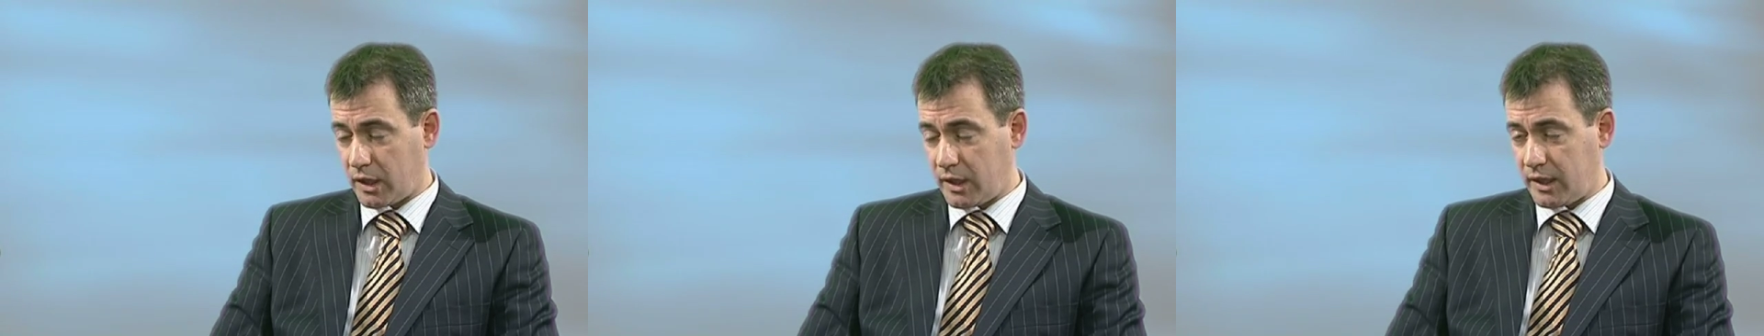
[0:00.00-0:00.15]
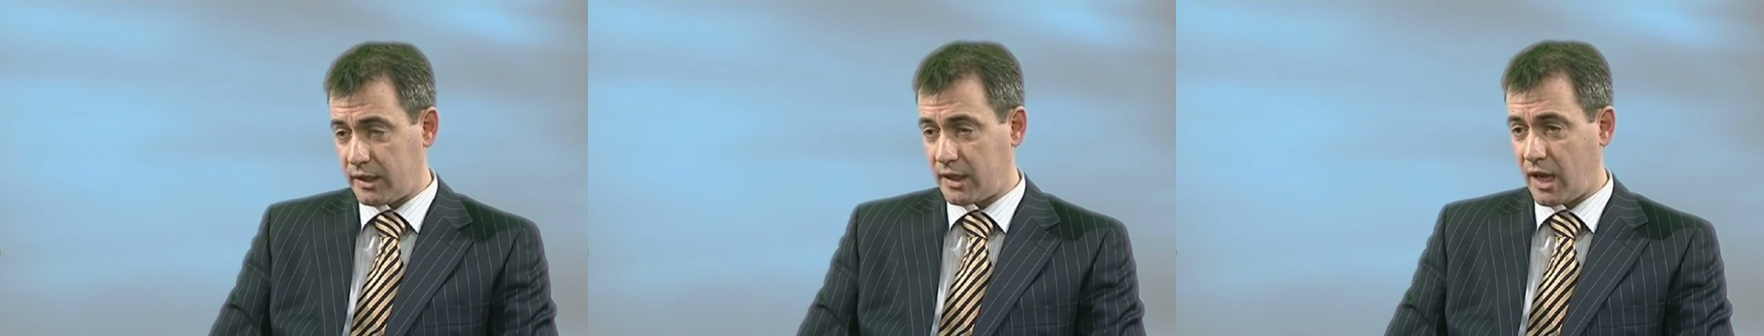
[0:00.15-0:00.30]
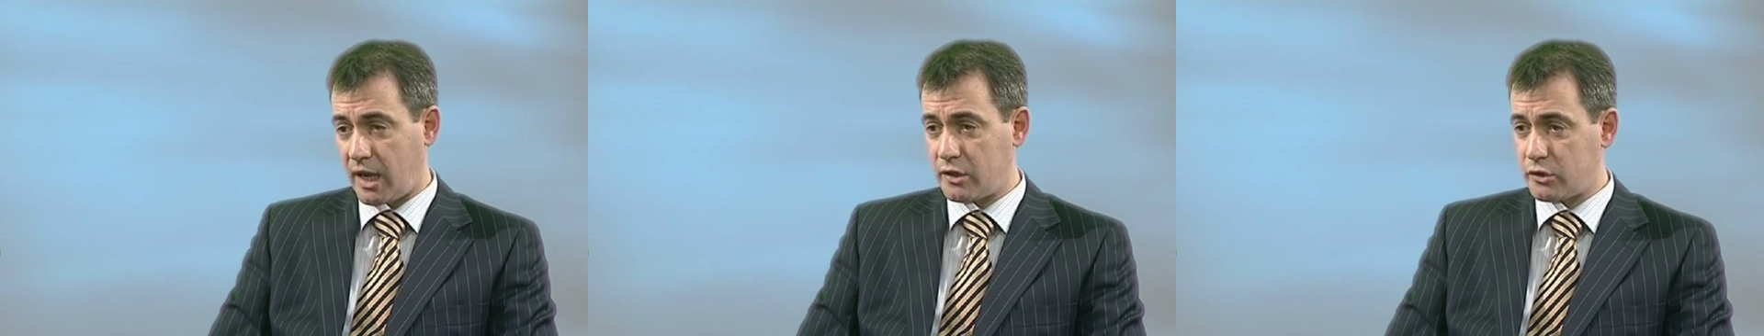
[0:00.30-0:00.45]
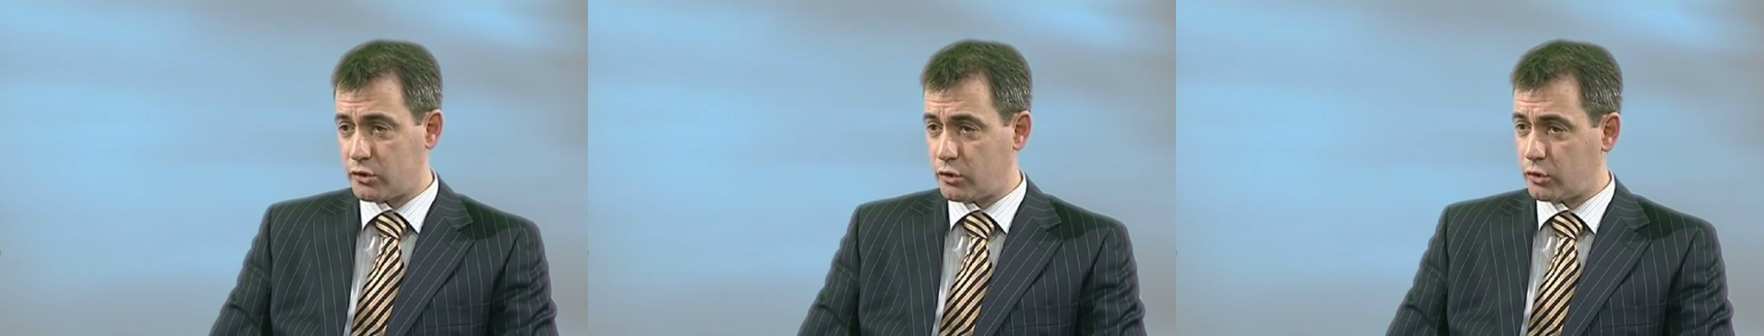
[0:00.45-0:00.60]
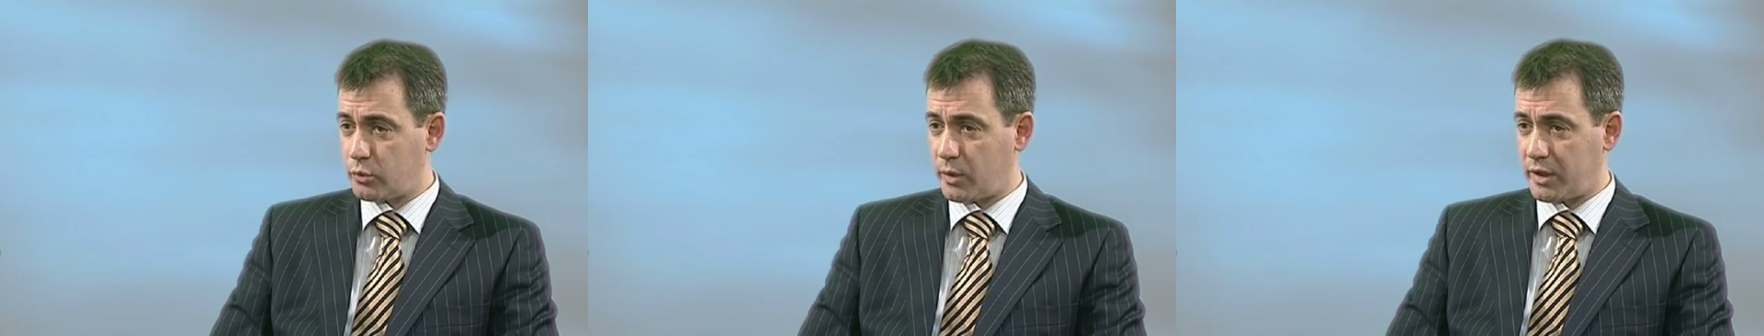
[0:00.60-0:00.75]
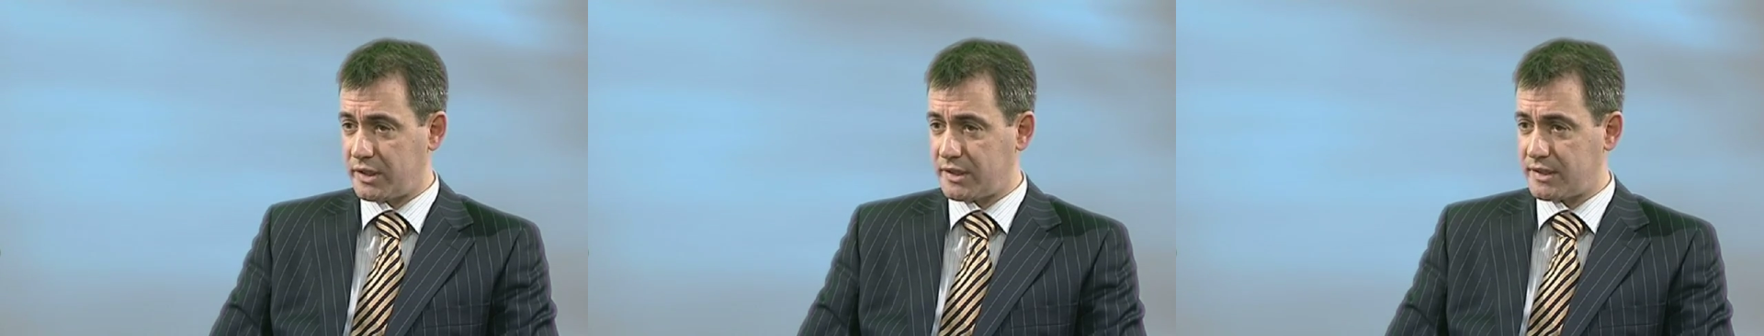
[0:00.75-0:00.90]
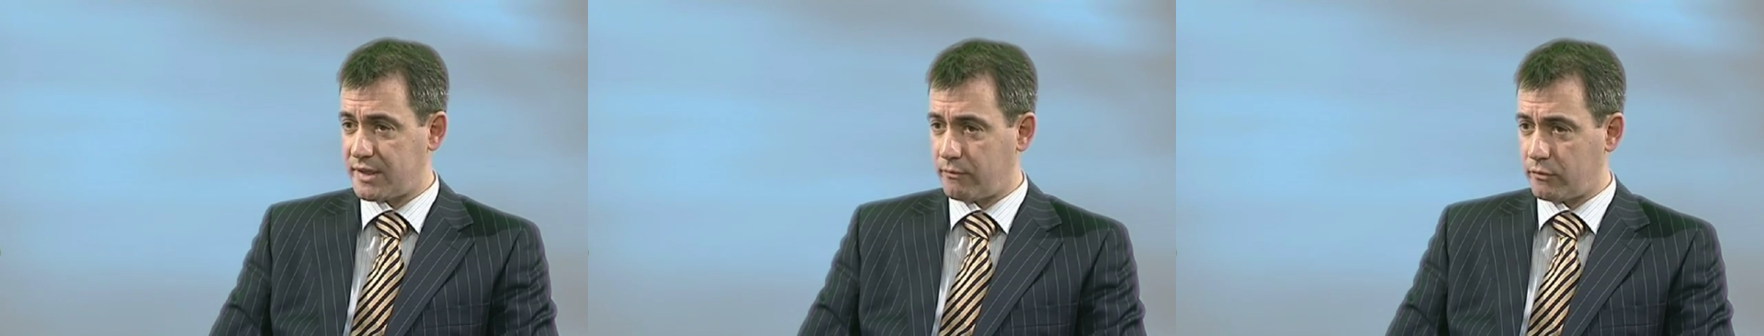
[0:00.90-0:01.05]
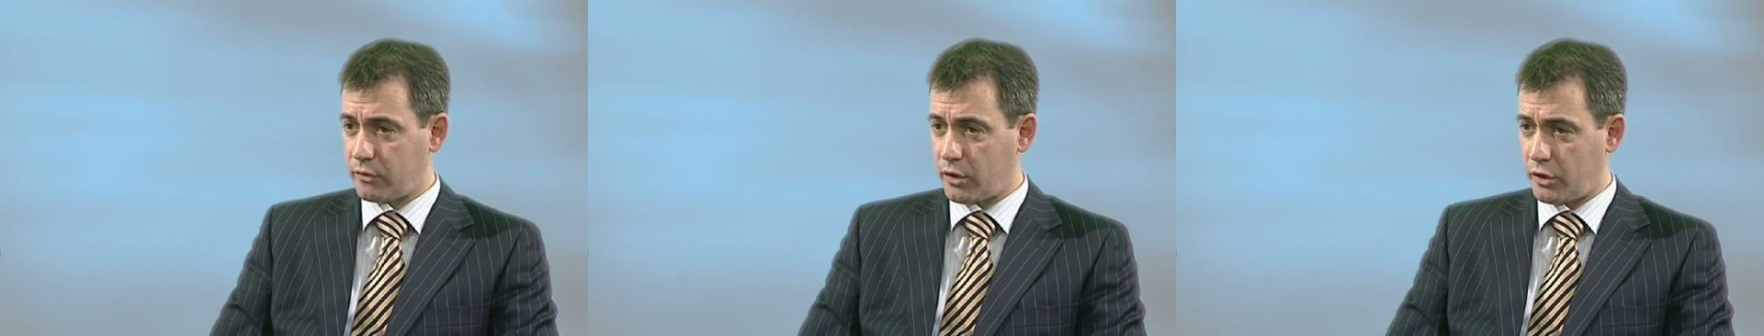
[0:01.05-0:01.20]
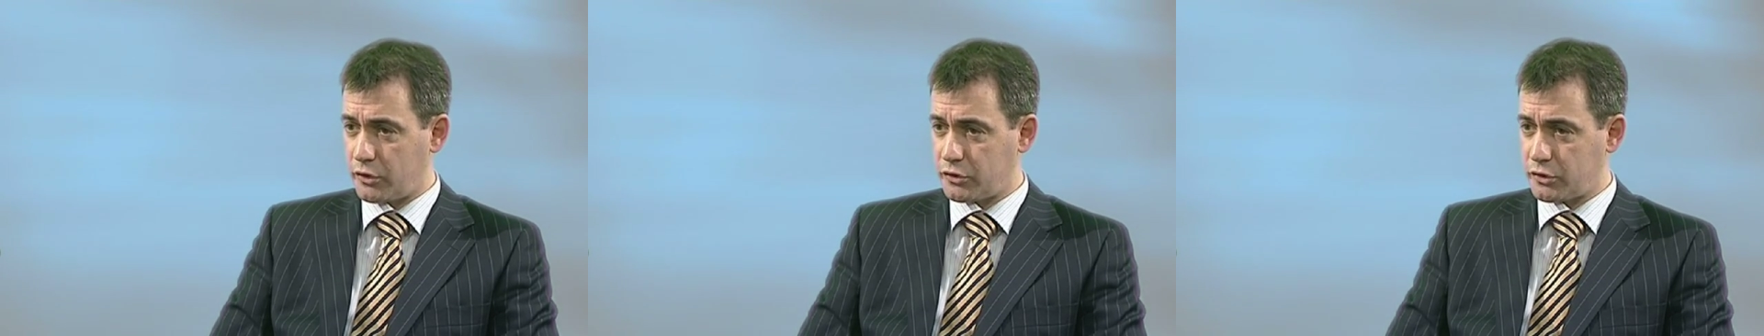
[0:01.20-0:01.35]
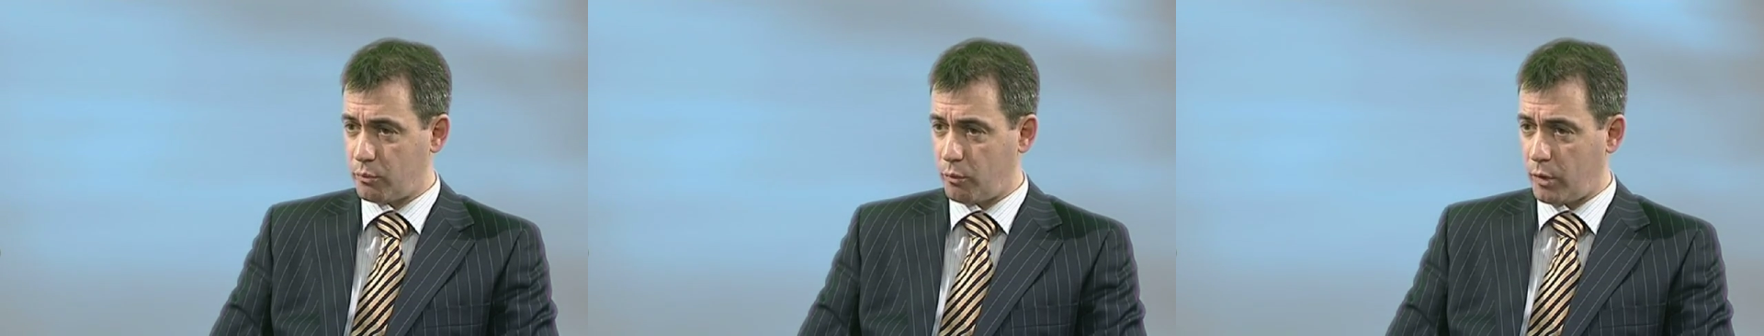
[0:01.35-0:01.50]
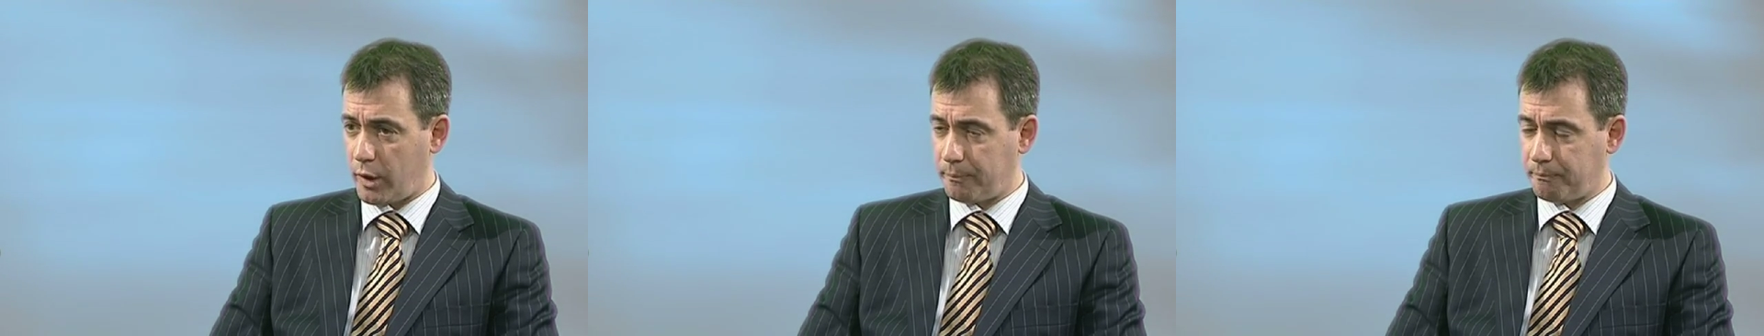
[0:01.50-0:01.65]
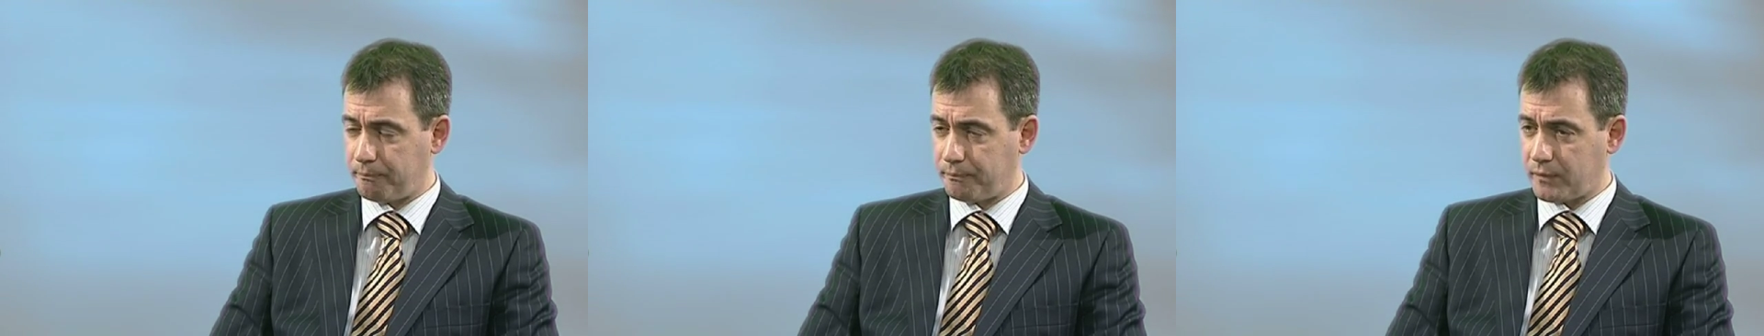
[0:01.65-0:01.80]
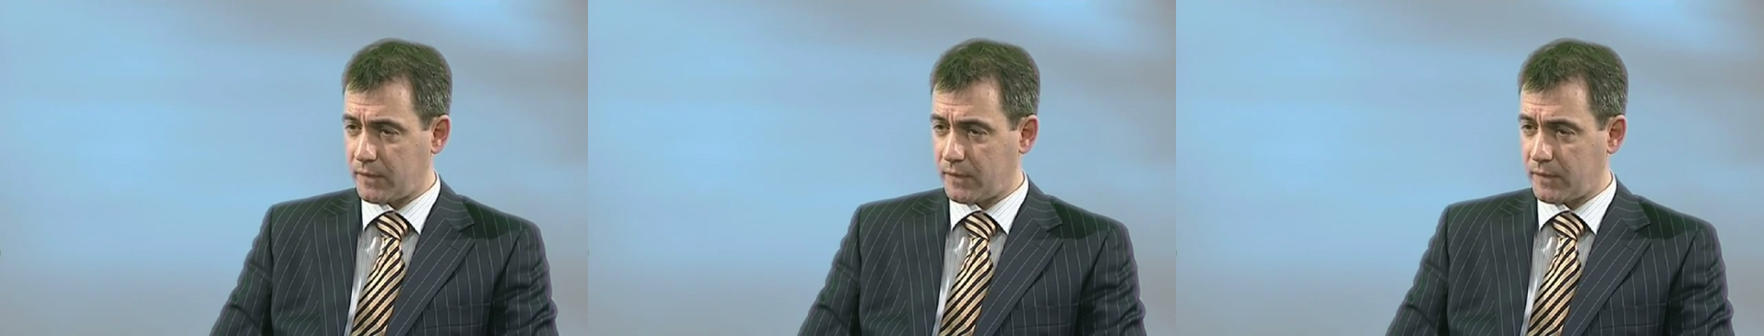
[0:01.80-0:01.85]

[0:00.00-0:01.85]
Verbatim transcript: in ISO 27001.